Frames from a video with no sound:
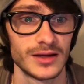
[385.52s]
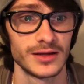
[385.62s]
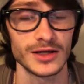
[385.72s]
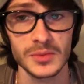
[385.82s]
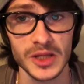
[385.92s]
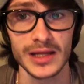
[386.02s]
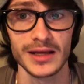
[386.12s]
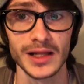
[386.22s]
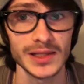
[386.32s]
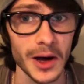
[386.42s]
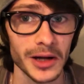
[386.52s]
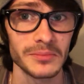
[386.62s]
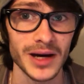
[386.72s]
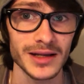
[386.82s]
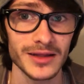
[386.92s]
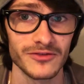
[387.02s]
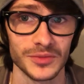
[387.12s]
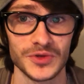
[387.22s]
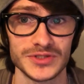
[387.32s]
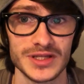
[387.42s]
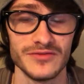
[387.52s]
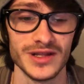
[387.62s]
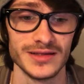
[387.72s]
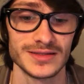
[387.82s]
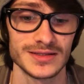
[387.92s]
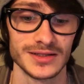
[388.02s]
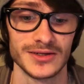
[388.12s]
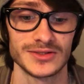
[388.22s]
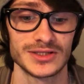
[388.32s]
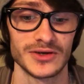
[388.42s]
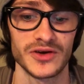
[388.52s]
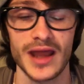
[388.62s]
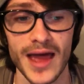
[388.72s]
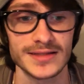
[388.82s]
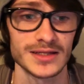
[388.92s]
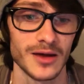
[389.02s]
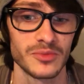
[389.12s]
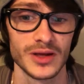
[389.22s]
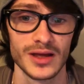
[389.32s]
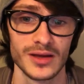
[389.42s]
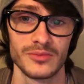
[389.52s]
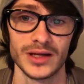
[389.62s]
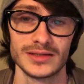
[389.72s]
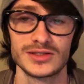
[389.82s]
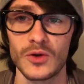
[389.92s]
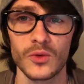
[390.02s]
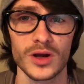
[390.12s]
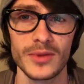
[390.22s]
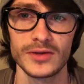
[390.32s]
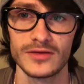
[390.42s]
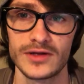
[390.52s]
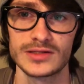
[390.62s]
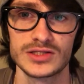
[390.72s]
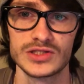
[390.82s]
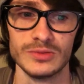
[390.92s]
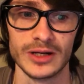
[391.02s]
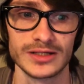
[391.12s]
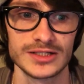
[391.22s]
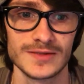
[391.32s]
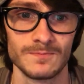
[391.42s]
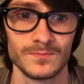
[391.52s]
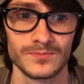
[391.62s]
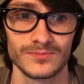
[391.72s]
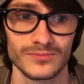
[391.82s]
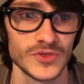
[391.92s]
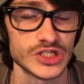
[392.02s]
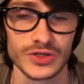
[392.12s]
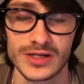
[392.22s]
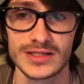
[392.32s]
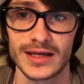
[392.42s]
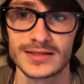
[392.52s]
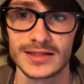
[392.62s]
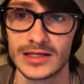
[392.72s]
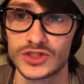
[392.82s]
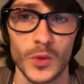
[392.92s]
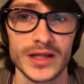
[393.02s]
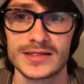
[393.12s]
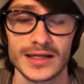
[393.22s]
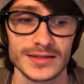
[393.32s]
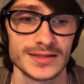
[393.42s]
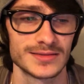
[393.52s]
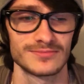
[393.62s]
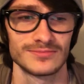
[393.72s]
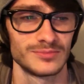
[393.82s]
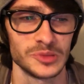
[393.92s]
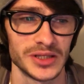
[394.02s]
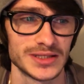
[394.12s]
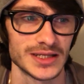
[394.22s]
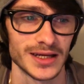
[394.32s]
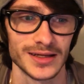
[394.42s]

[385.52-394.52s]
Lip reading: you're going to be getting a lot of money from those dividends, so it adds up. But don't worry about dividends too much. Sure, it's nice to get 20 cents, but